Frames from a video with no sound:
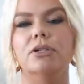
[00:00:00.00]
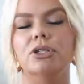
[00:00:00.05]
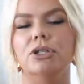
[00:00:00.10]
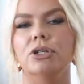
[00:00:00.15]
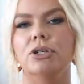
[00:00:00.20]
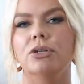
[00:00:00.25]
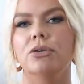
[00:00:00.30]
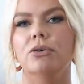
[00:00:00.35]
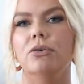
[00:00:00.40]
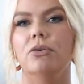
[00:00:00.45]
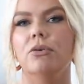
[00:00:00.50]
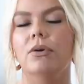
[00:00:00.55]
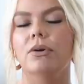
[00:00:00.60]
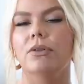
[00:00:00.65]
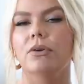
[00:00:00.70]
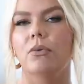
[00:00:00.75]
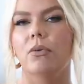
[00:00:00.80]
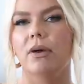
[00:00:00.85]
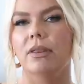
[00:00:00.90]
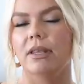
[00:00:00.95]
to
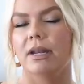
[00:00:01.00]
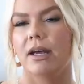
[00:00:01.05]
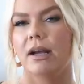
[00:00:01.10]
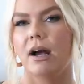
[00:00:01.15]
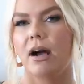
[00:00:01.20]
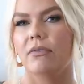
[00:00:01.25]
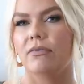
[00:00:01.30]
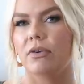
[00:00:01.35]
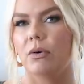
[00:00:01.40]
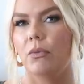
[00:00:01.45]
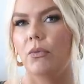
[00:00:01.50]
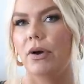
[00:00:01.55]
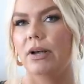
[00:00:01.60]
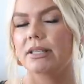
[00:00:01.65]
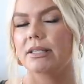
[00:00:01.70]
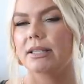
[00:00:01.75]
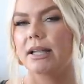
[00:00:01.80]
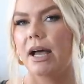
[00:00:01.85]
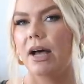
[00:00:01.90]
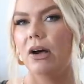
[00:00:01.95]
the one that I got from
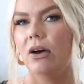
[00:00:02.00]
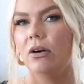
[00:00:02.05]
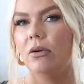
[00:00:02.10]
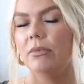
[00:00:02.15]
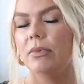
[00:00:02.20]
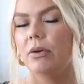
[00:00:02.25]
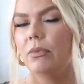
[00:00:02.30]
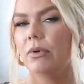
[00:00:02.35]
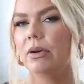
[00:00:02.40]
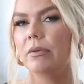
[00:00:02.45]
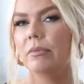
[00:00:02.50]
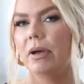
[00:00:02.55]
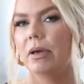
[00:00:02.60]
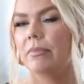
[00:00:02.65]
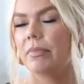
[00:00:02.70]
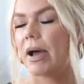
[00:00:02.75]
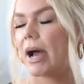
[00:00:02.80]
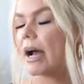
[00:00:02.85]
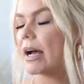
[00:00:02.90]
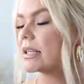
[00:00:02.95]
West Elm in one of my
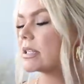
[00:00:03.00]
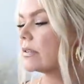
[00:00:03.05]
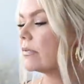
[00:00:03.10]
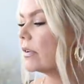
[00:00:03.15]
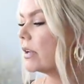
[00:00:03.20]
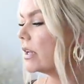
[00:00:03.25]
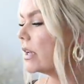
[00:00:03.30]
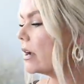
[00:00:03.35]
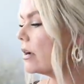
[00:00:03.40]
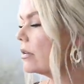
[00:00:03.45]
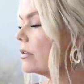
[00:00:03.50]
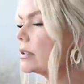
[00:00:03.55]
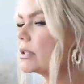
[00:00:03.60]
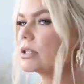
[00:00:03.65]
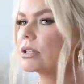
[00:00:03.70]
past videos.